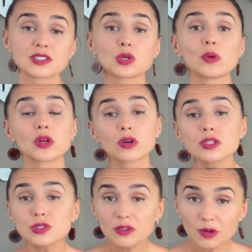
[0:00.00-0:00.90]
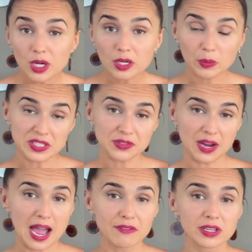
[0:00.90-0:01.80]
So in order to avoid a request
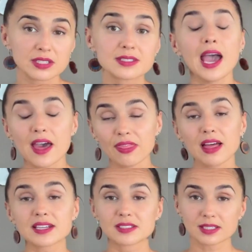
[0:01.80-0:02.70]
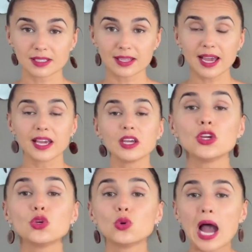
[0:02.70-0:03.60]
for evidence and thus a delay,
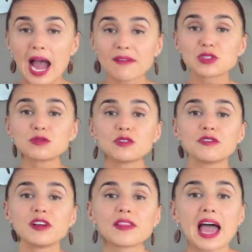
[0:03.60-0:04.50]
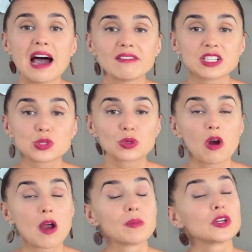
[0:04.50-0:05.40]
you have to fulfill the evidence
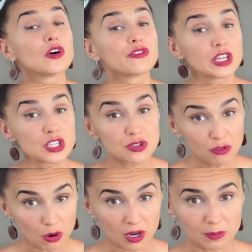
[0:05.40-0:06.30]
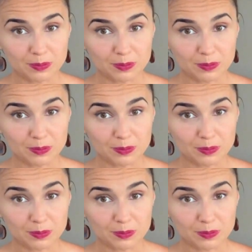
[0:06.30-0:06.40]
requirement of each form.